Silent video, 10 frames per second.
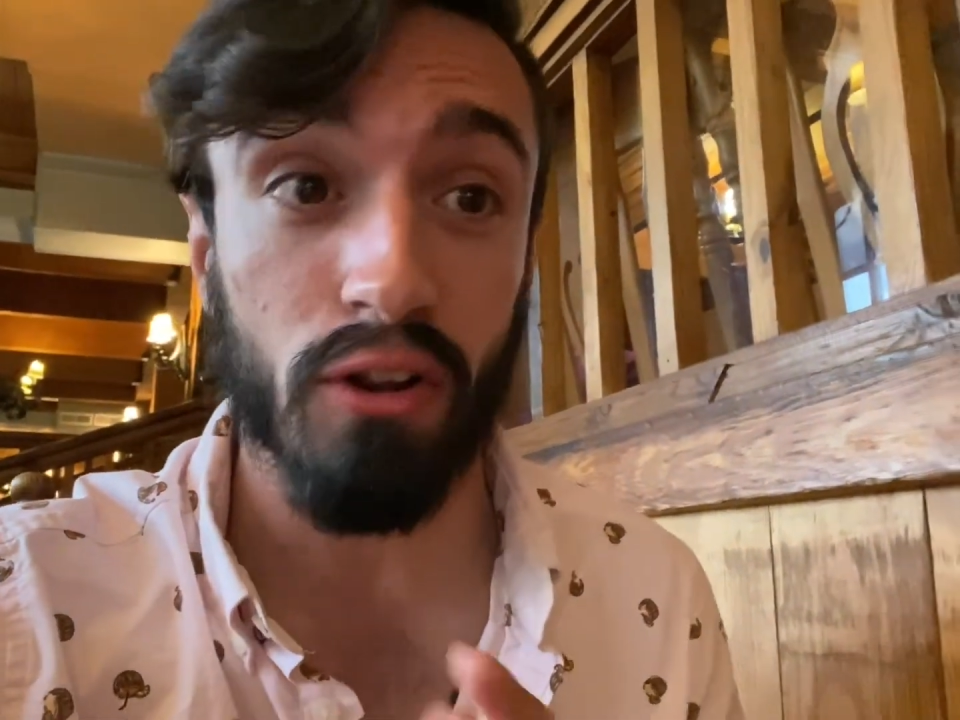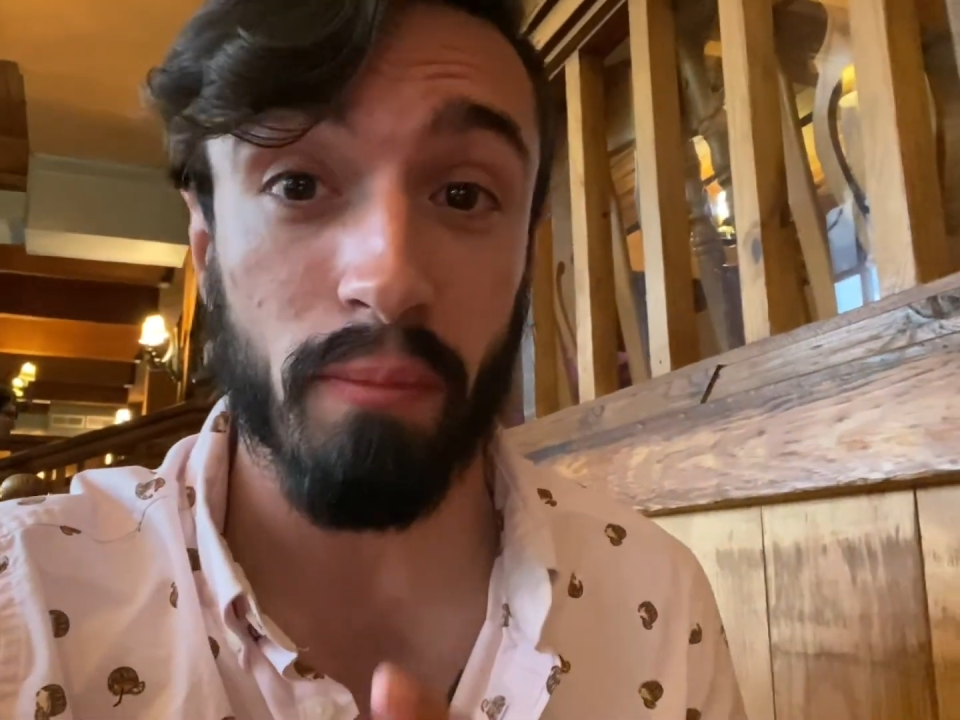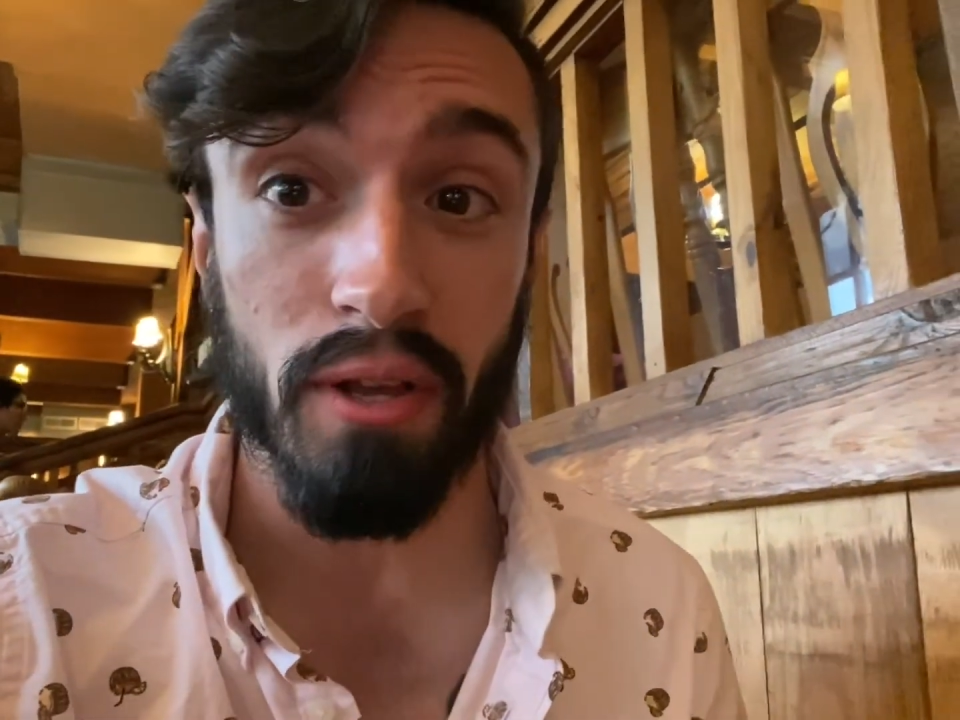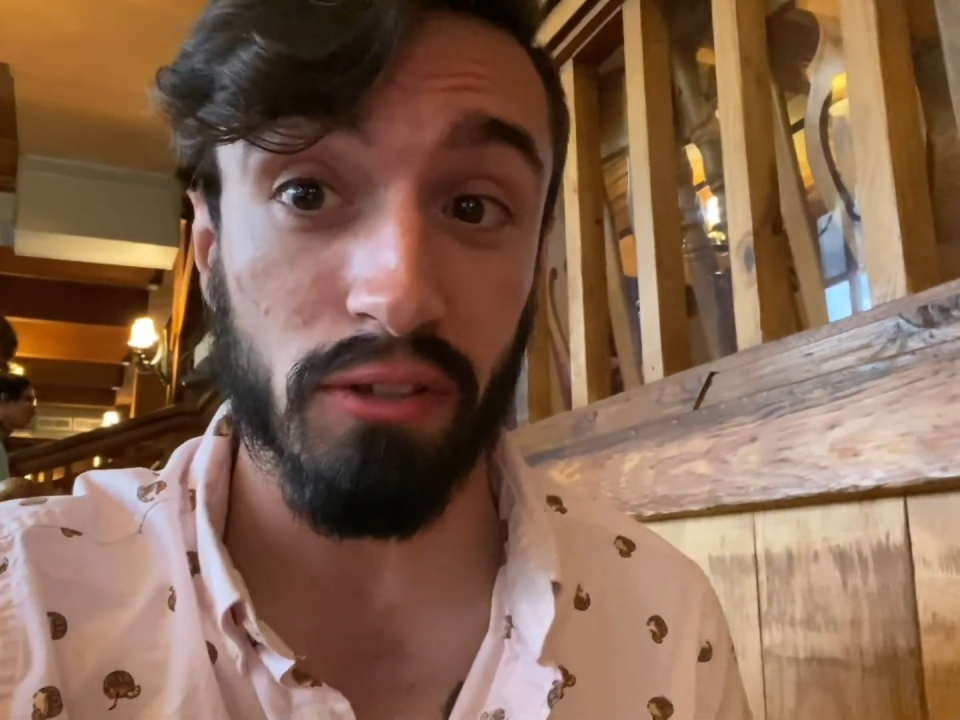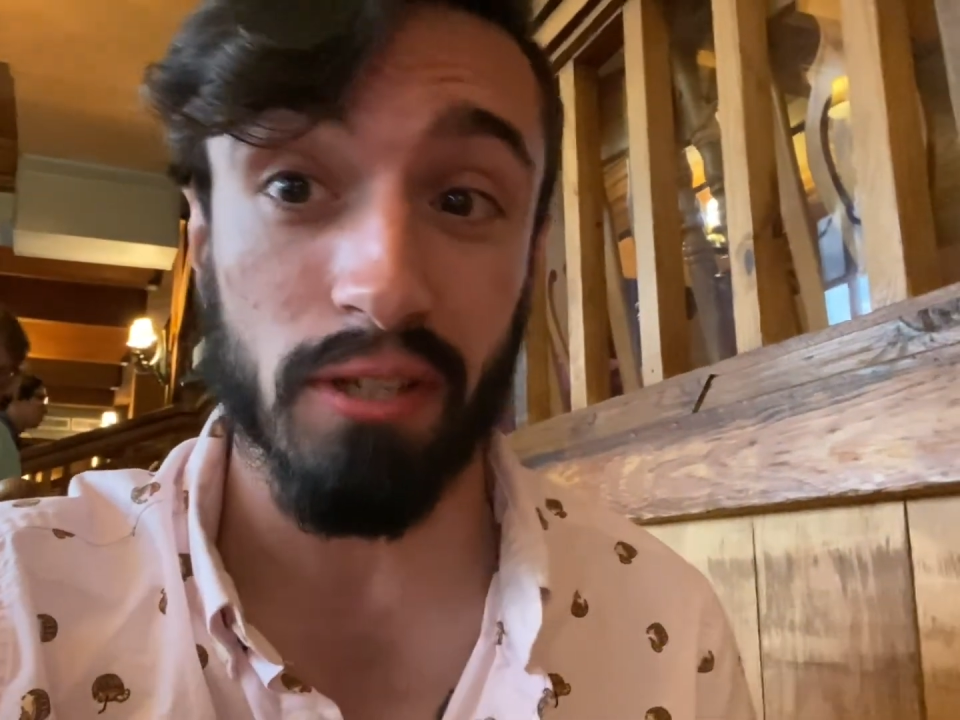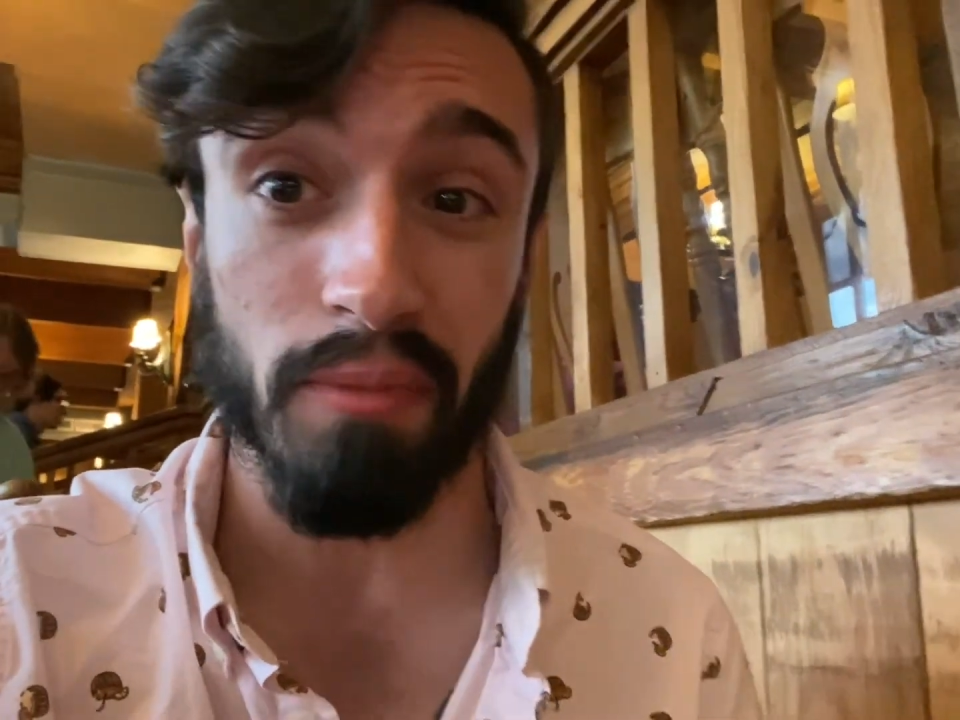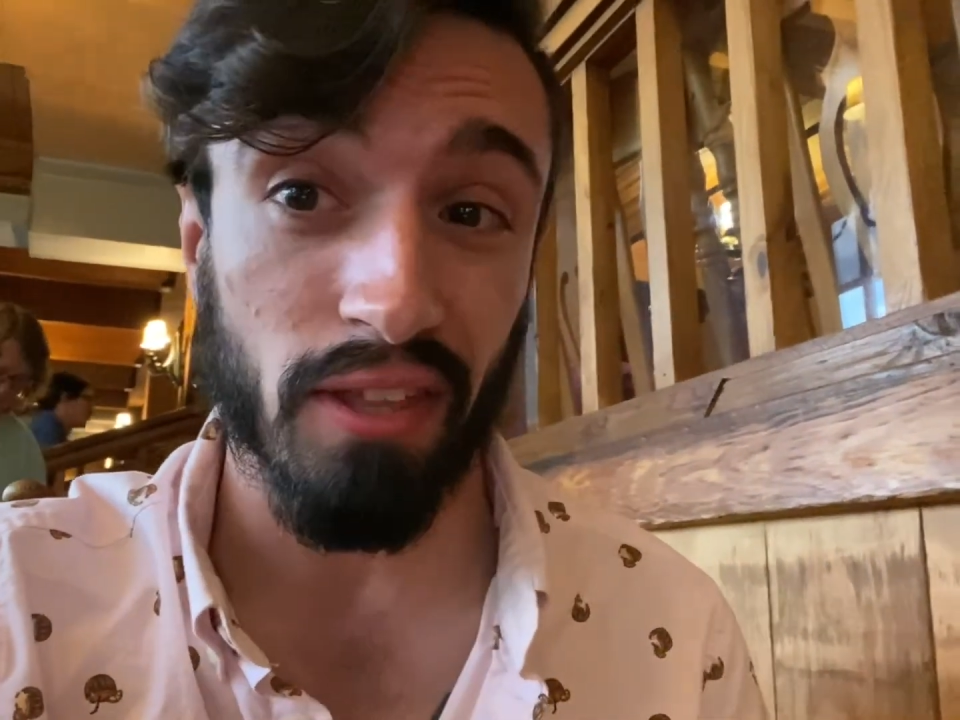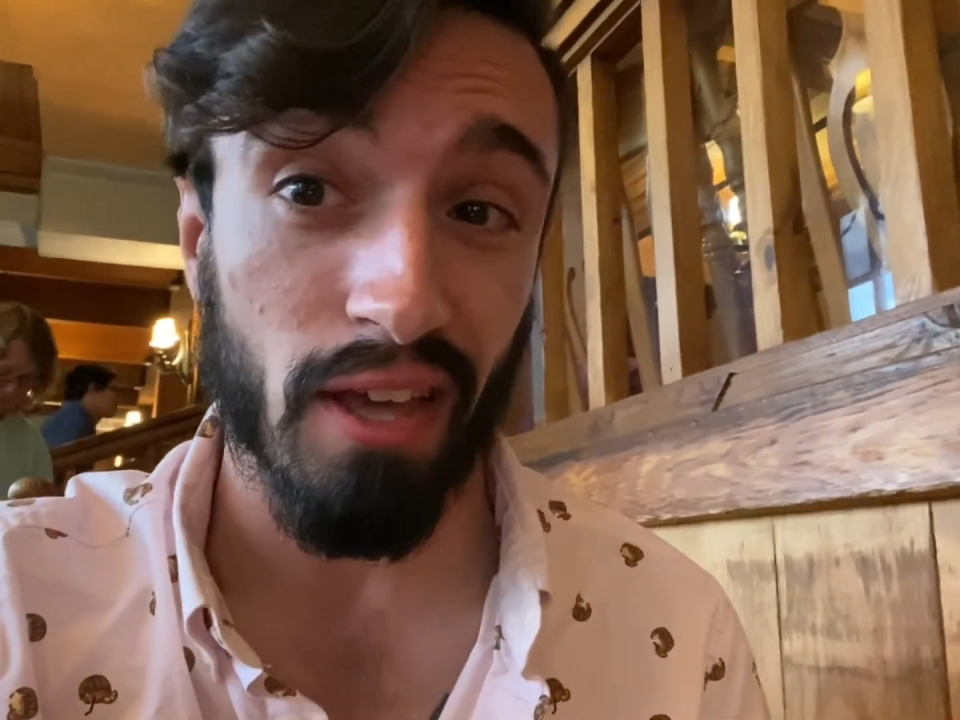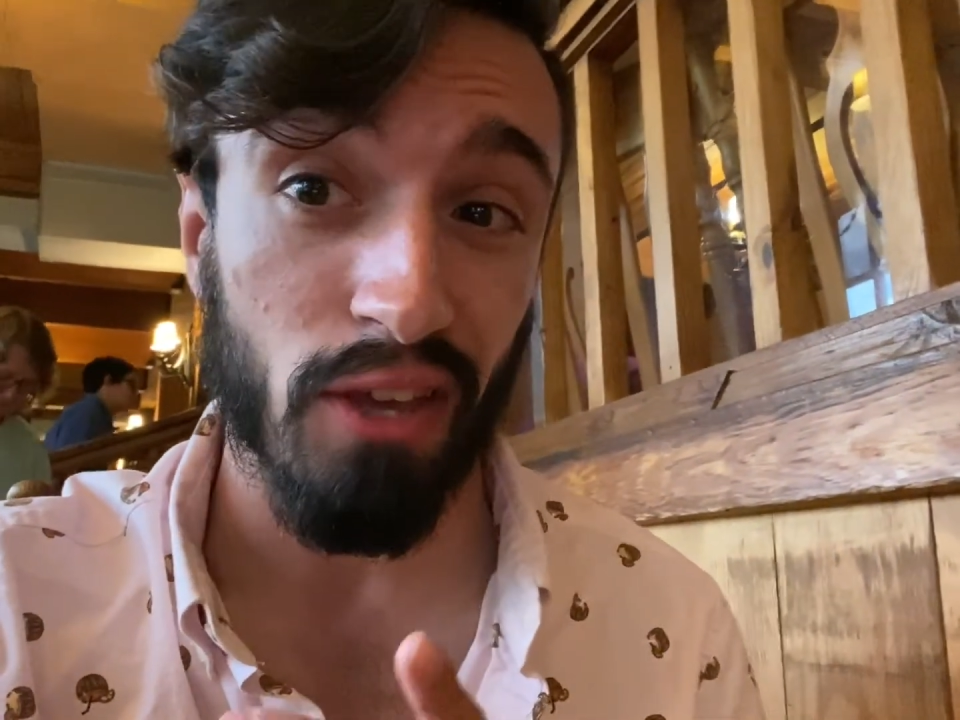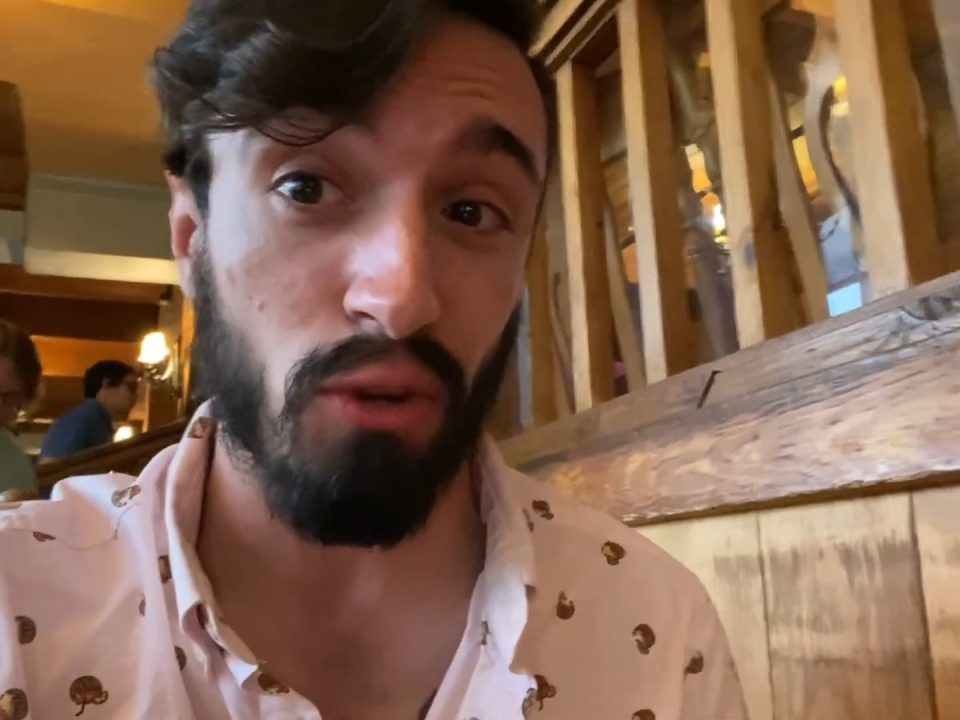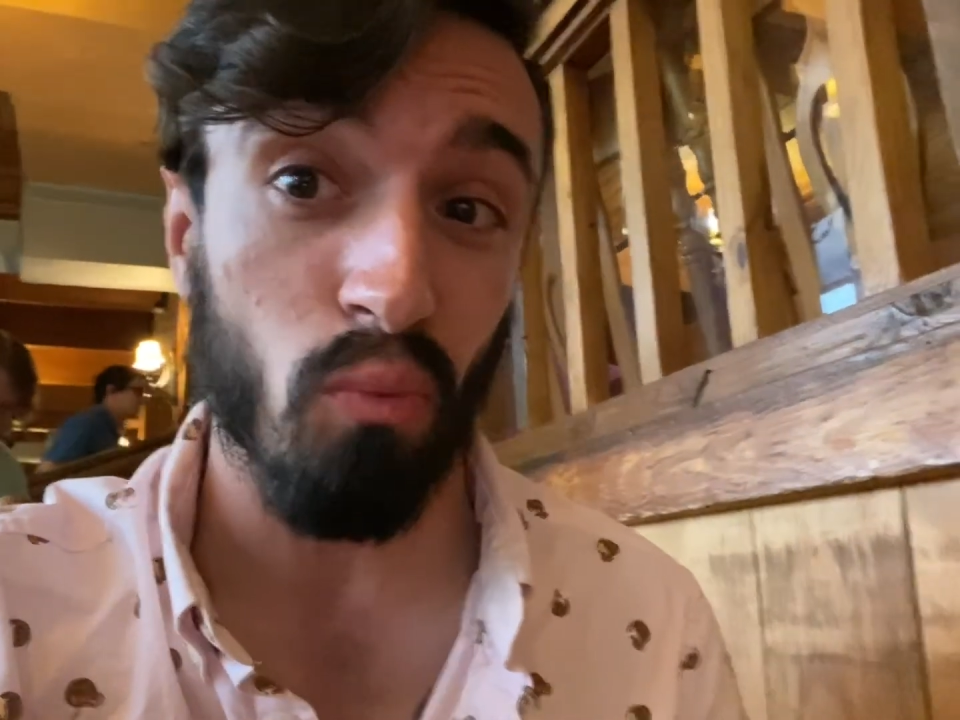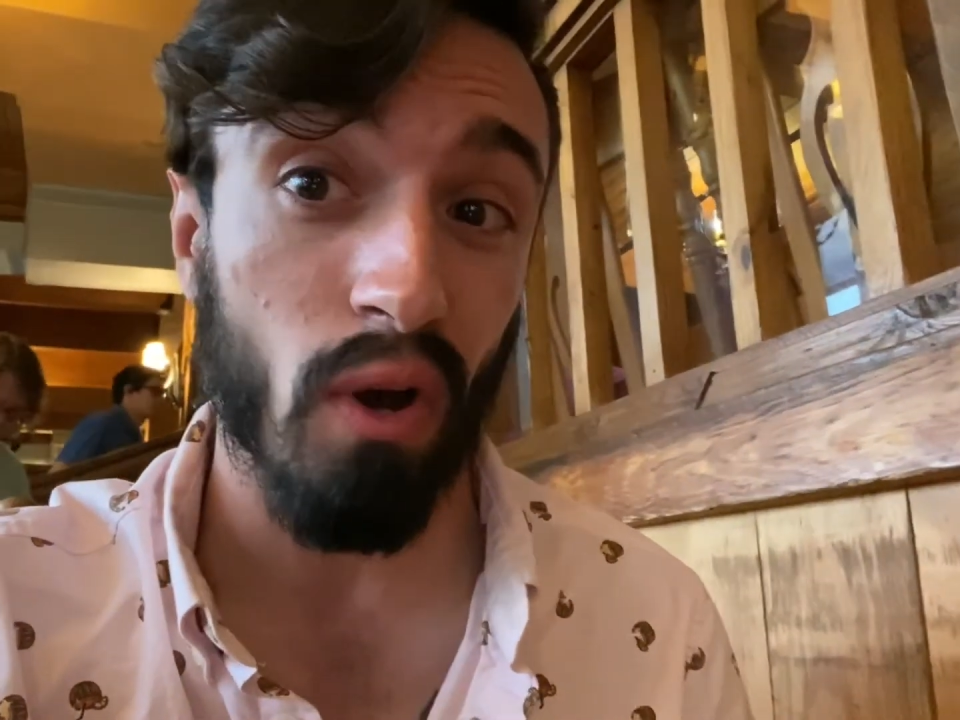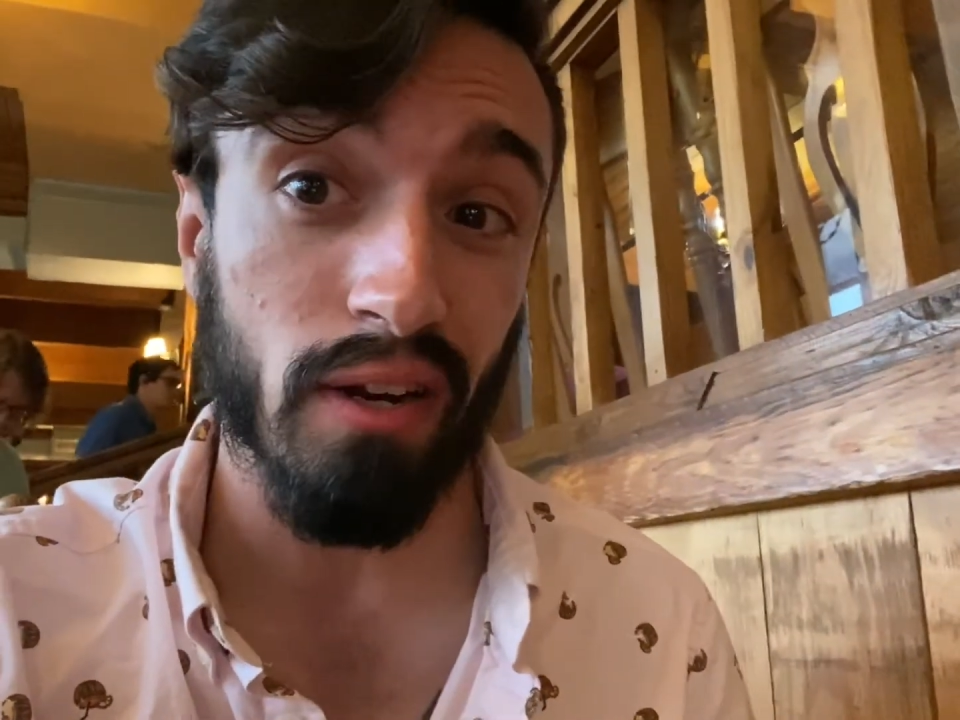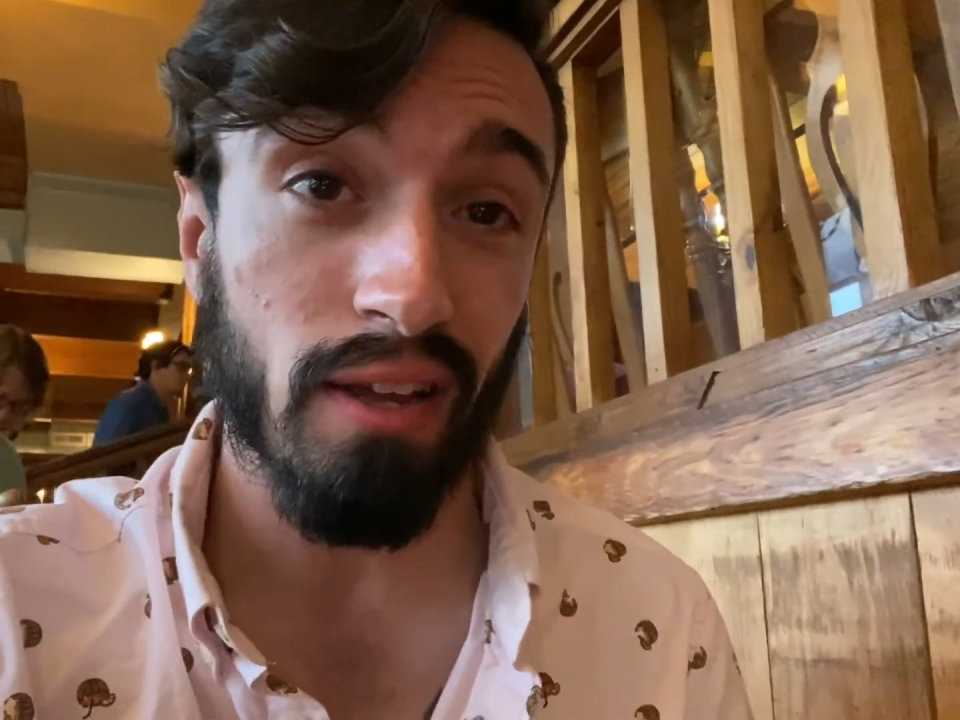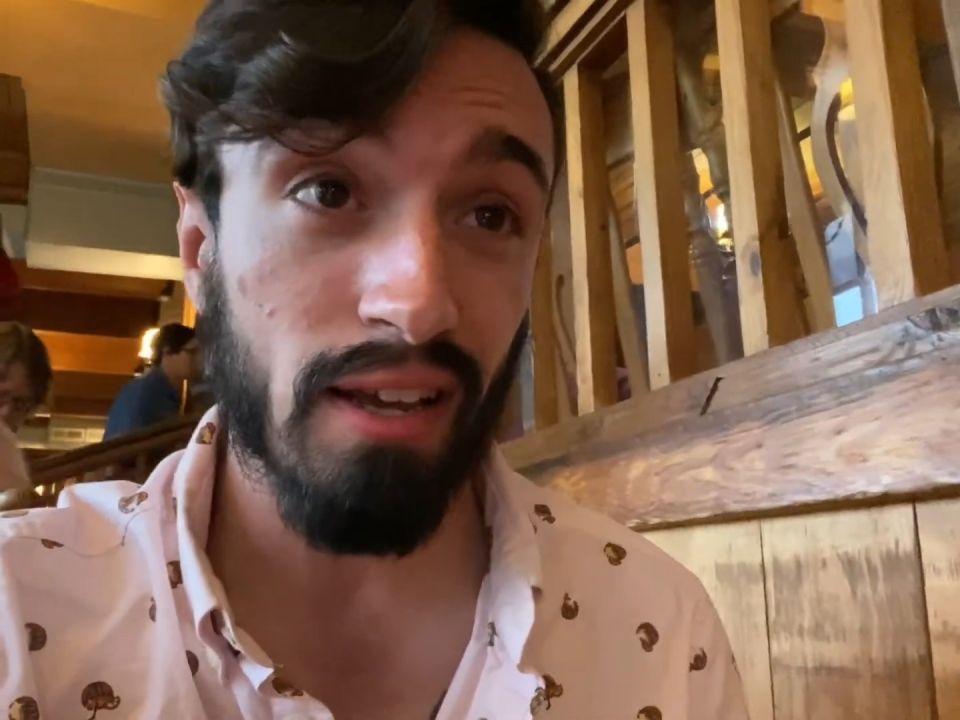your meal something that you want.